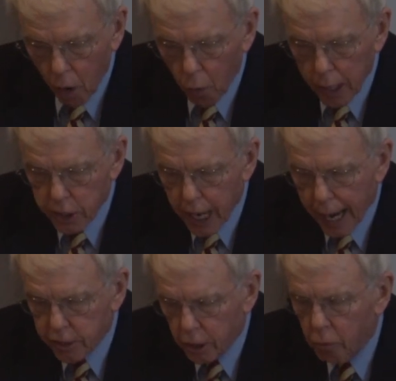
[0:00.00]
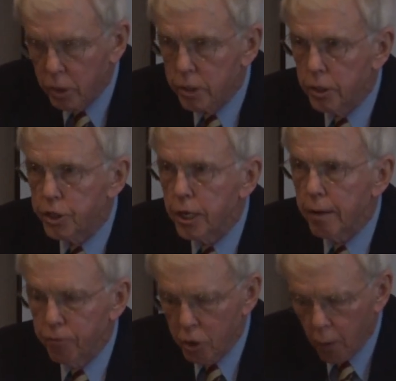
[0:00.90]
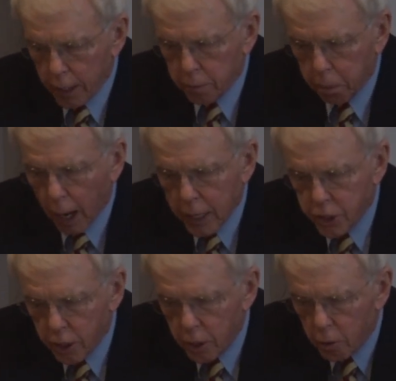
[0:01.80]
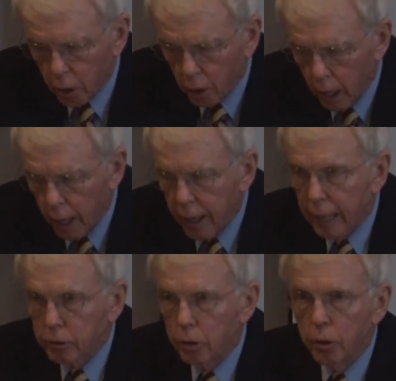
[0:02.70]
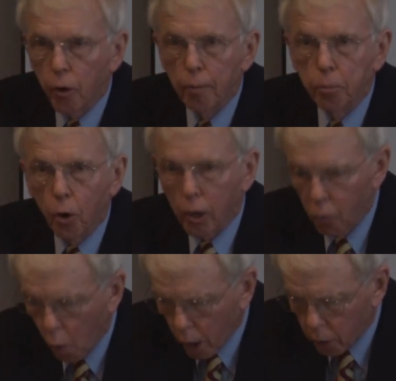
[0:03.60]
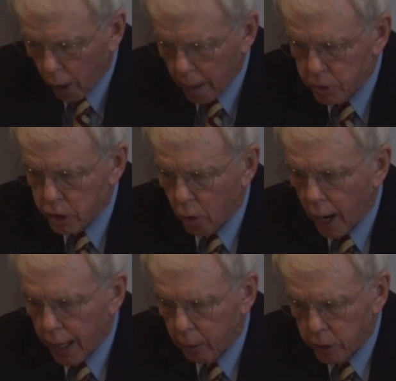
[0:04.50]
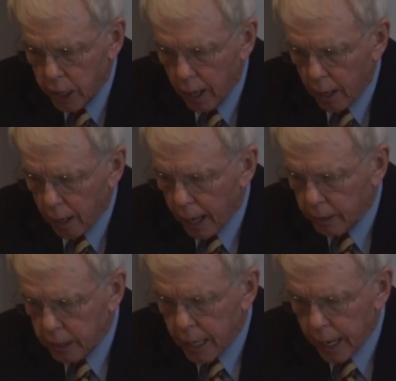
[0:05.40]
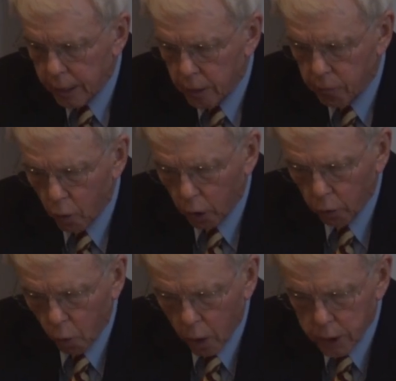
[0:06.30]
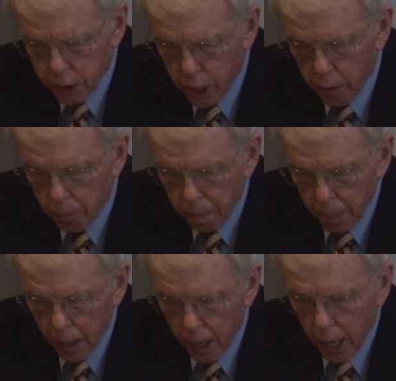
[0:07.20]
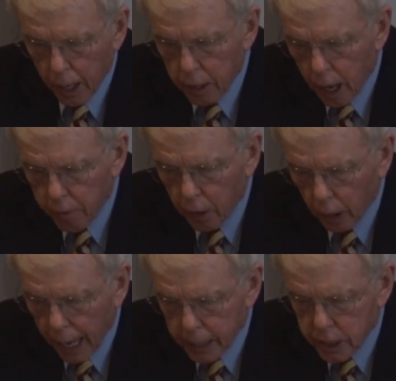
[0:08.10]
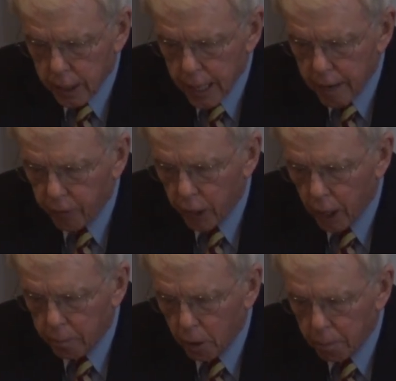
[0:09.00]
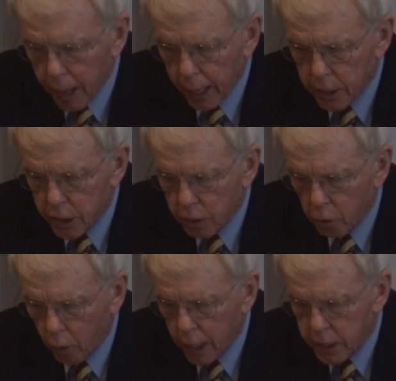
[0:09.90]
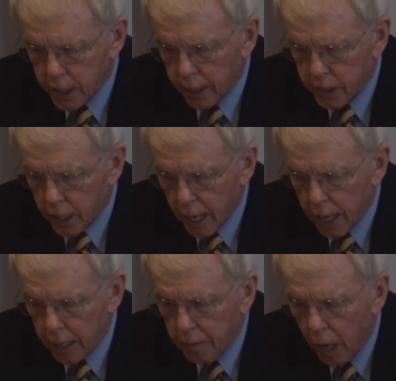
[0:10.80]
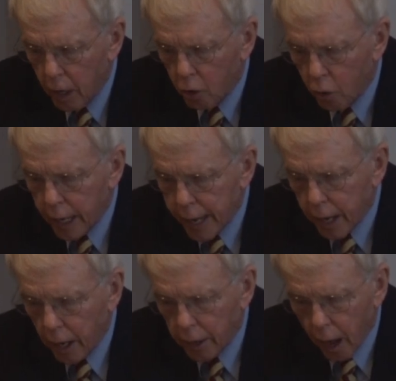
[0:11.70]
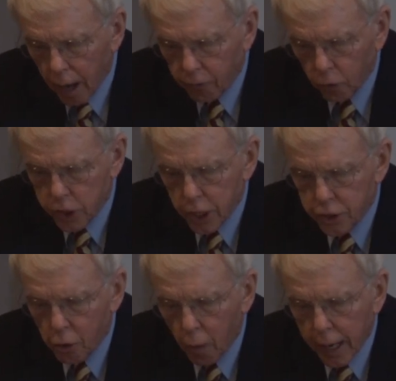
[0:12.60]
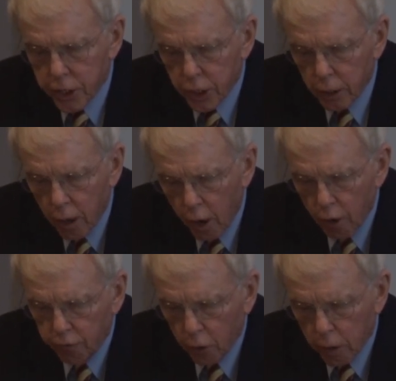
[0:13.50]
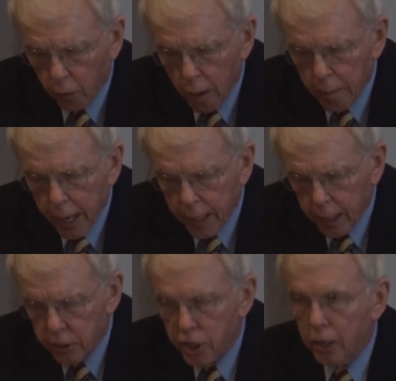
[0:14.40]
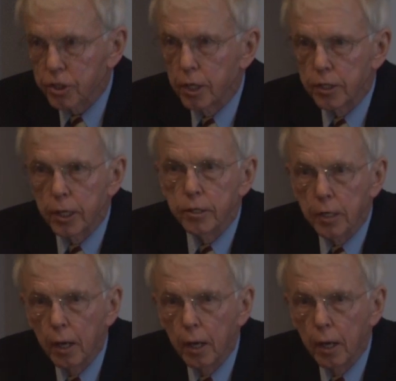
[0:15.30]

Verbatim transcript: When Jackson was the chief U.S. prosecutor at the Nuremberg war crimes trials at the end of World War II. Nonetheless, the even numbered bench in 2016 created a novel situation for the remaining justices.